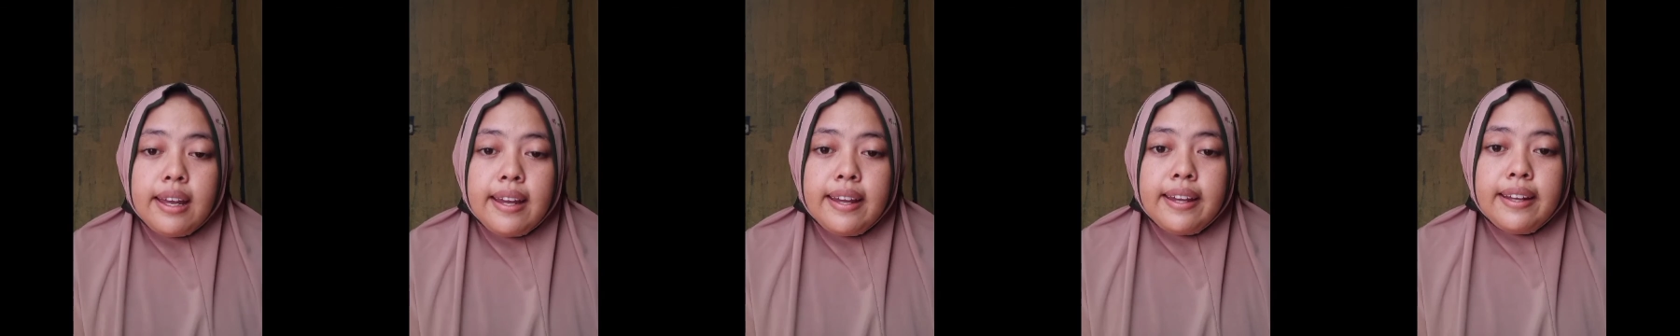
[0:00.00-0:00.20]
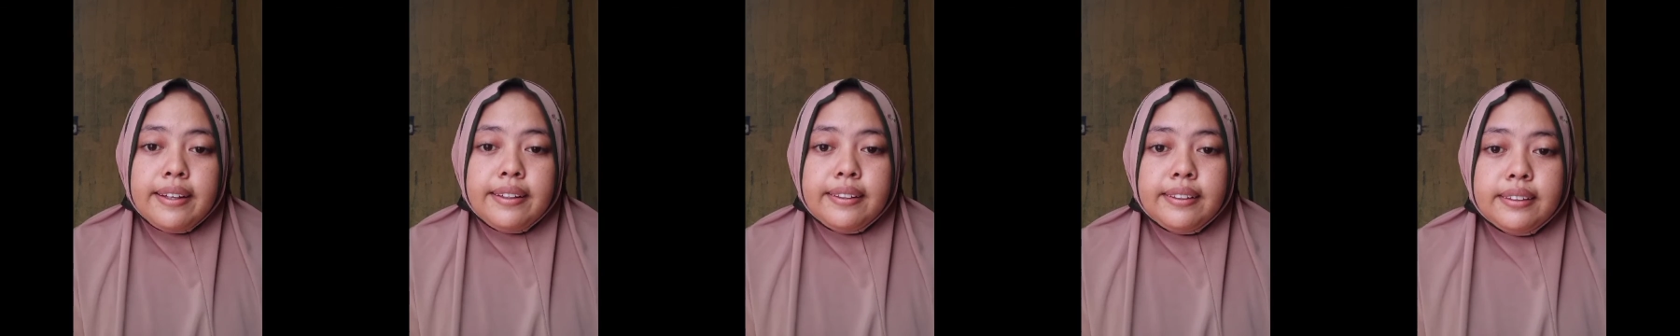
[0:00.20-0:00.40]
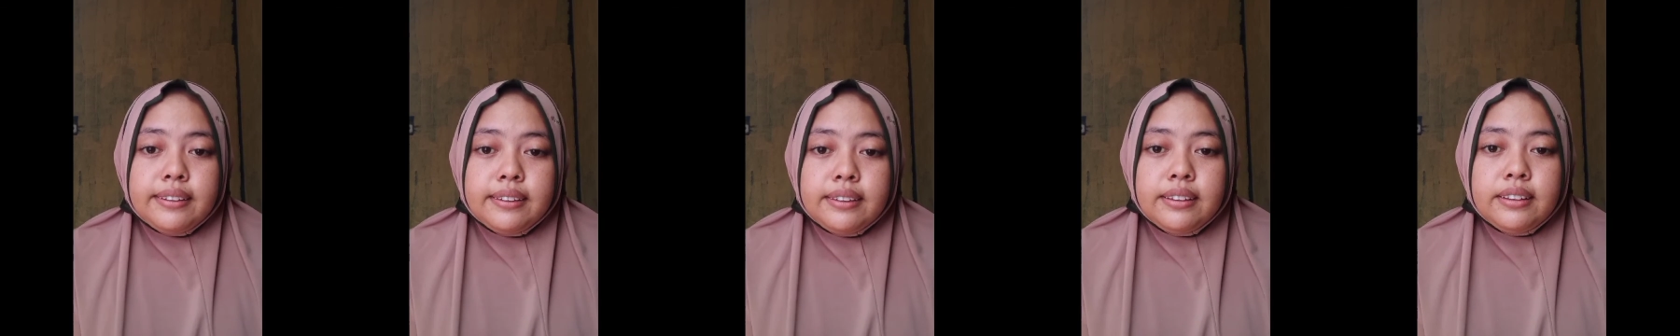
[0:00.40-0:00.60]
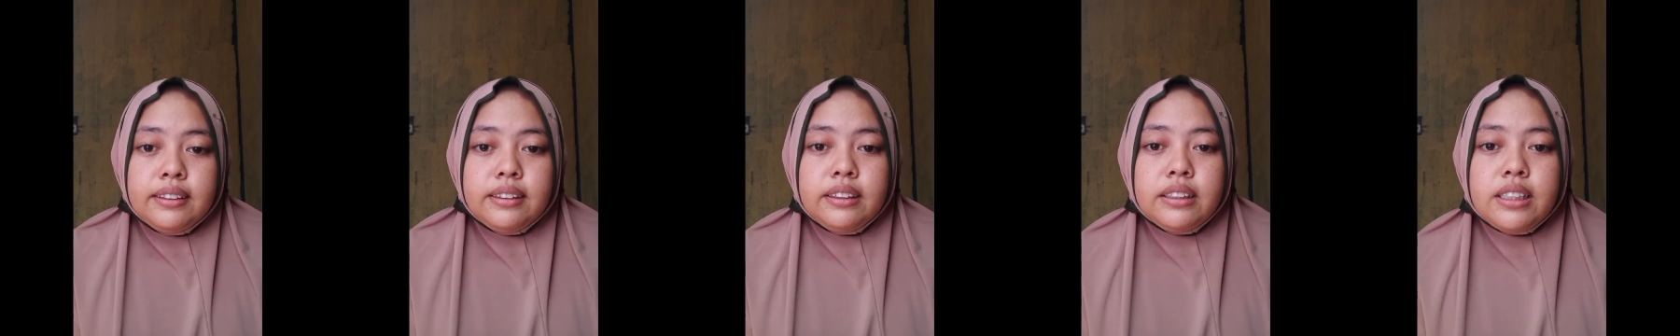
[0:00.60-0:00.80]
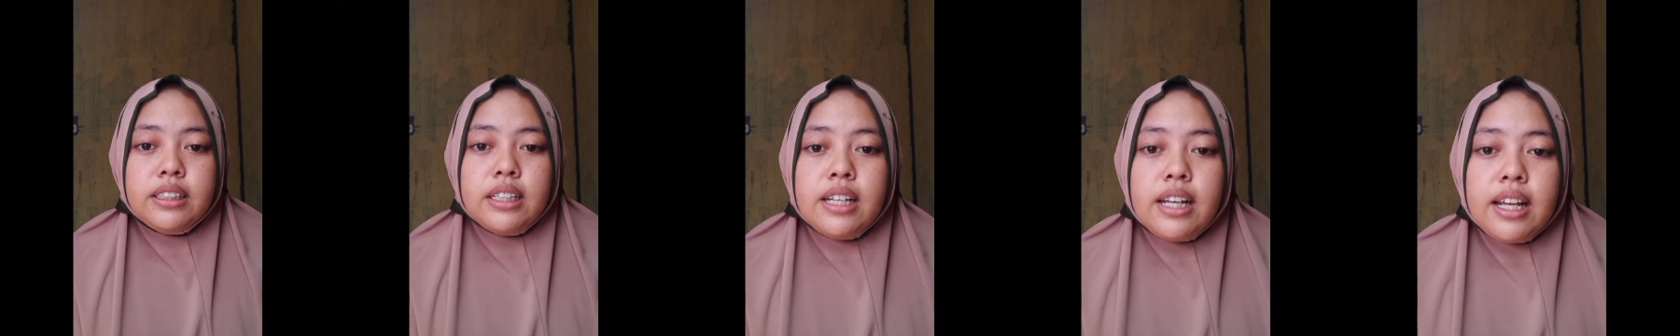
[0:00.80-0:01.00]
And
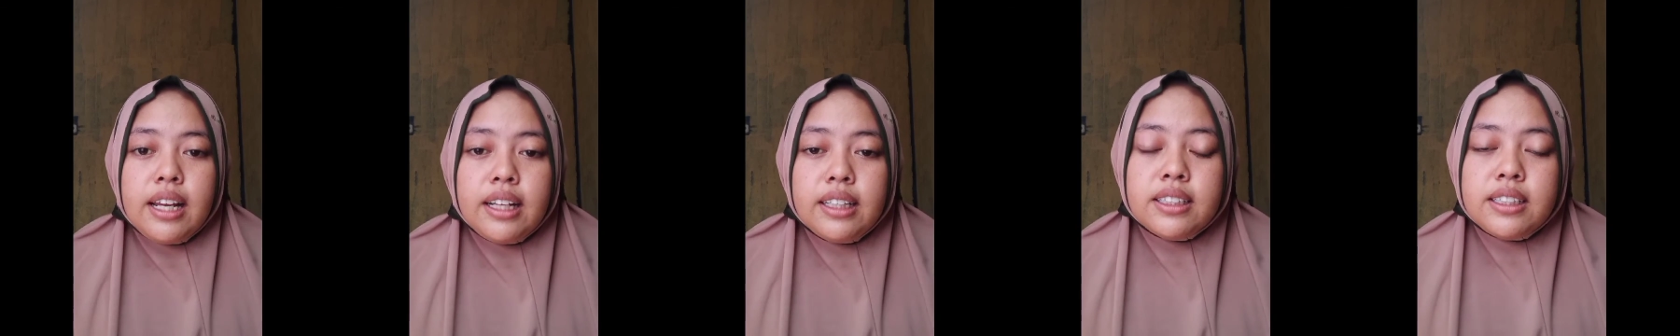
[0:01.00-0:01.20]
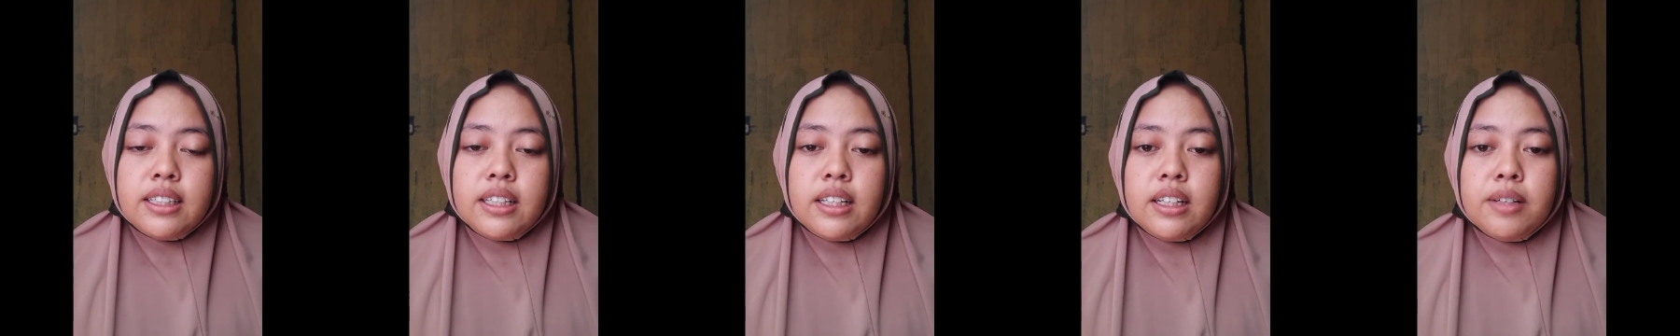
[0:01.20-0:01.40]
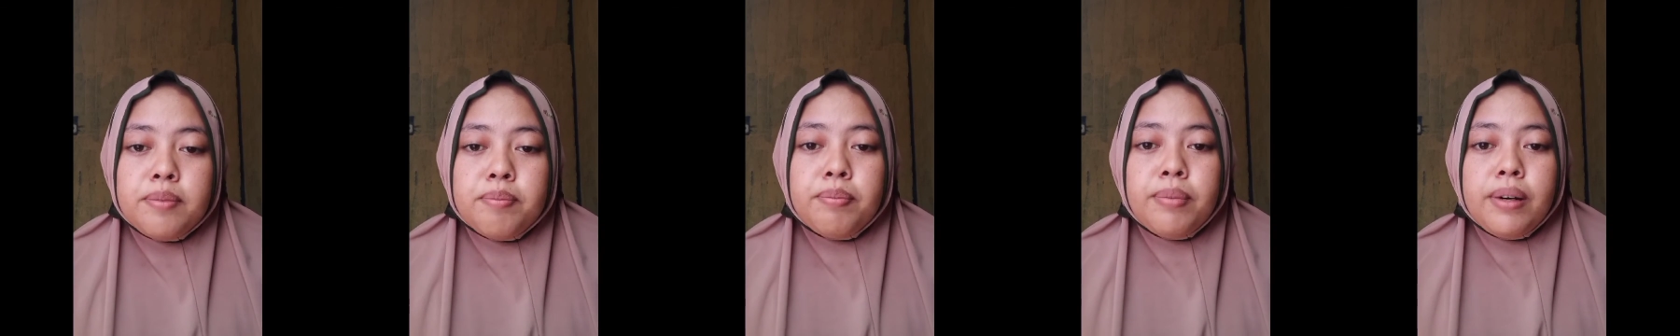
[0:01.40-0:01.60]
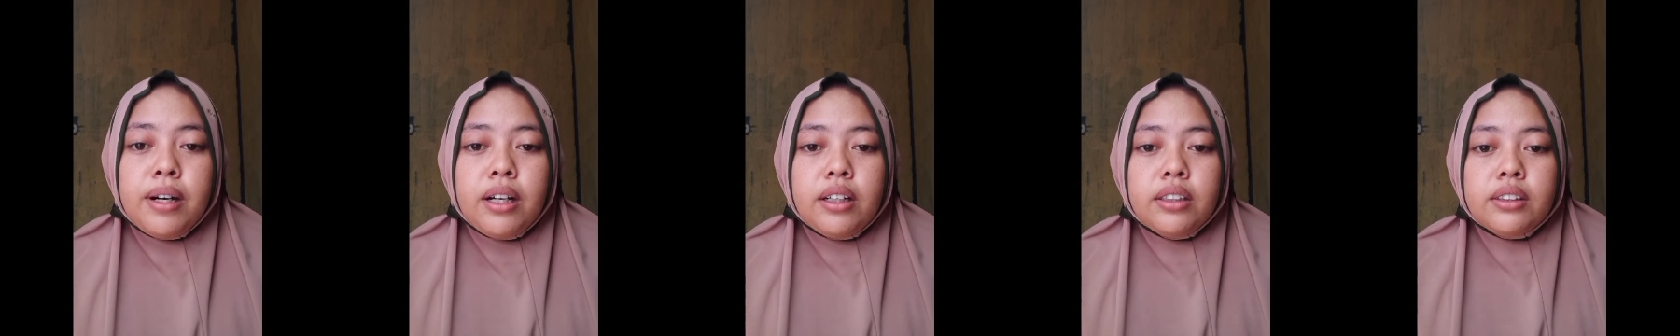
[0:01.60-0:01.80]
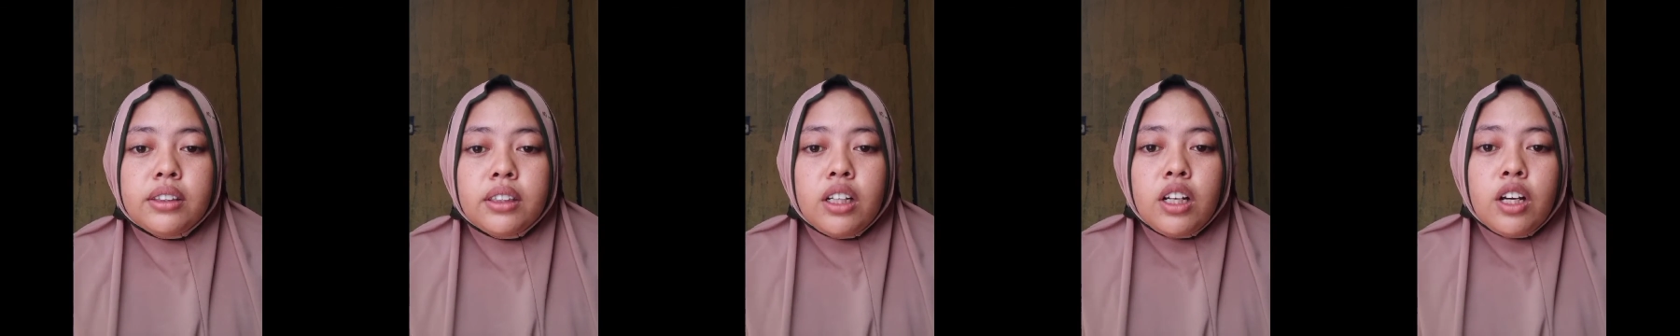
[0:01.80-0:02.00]
the next
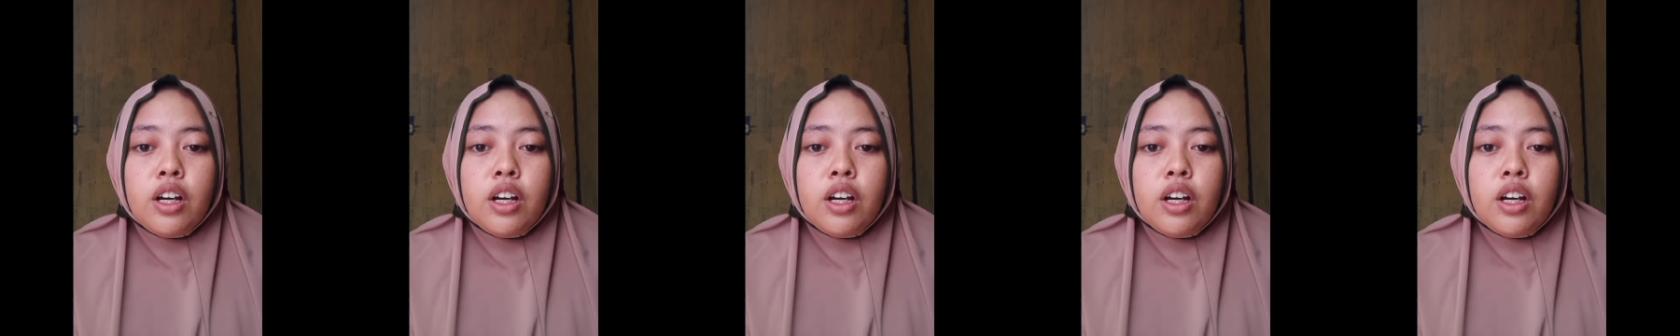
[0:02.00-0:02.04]
about